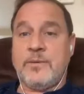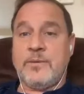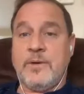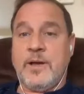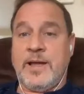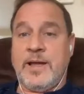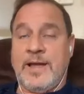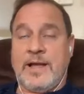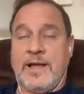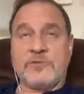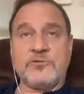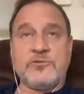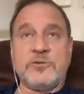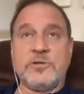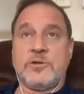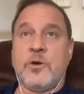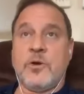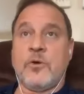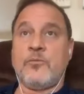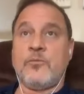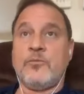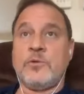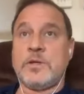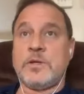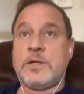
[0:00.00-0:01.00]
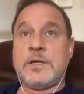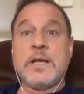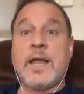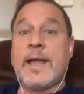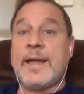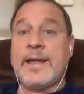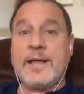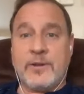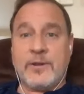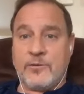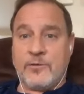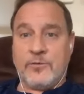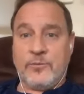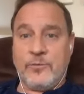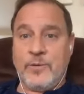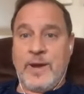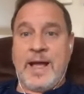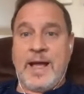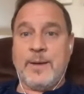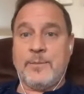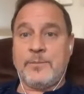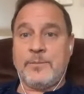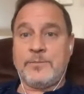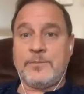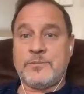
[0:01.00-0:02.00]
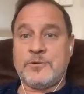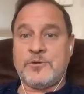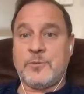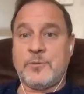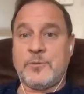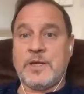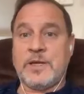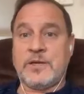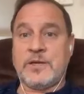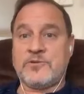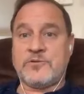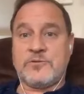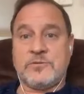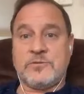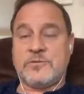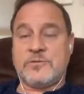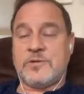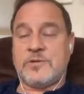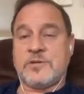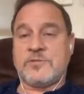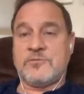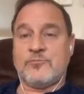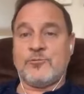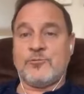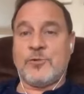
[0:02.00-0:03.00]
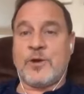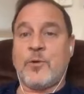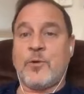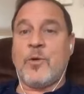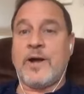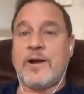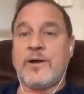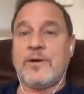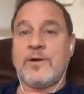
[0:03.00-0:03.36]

I actually don't really like rap. To me, it doesn't require.